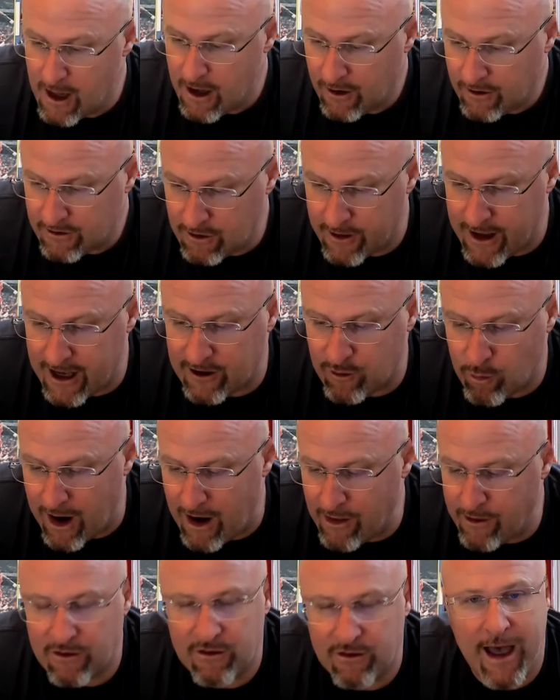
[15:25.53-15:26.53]
So that's why
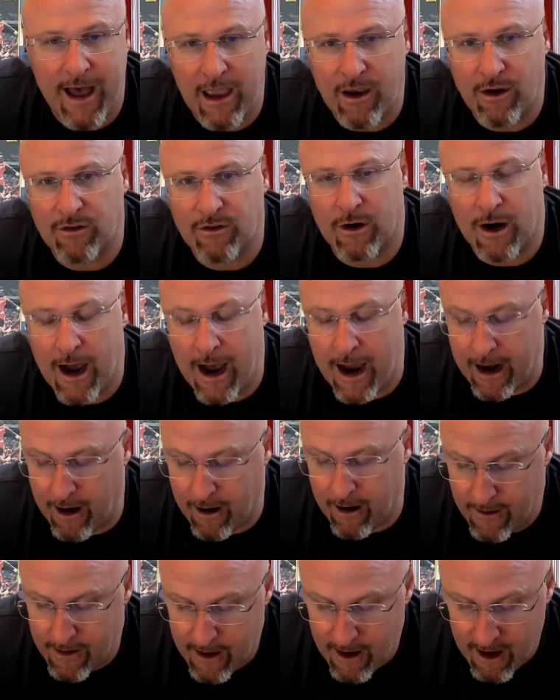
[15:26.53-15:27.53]
those values are higher.
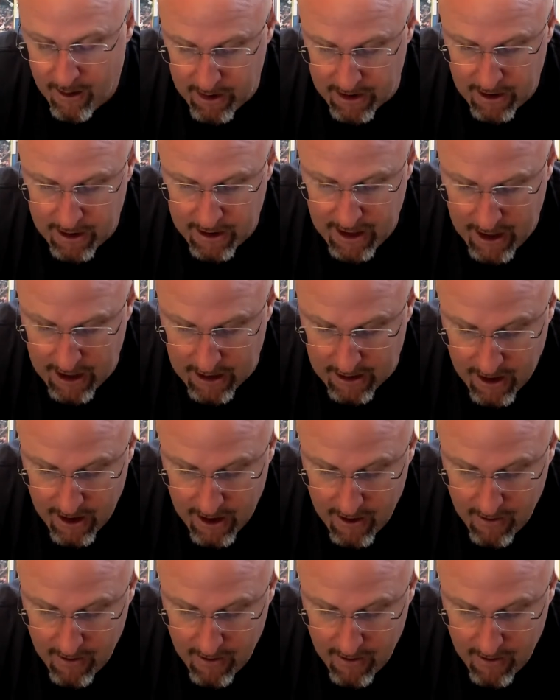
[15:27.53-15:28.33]
But again,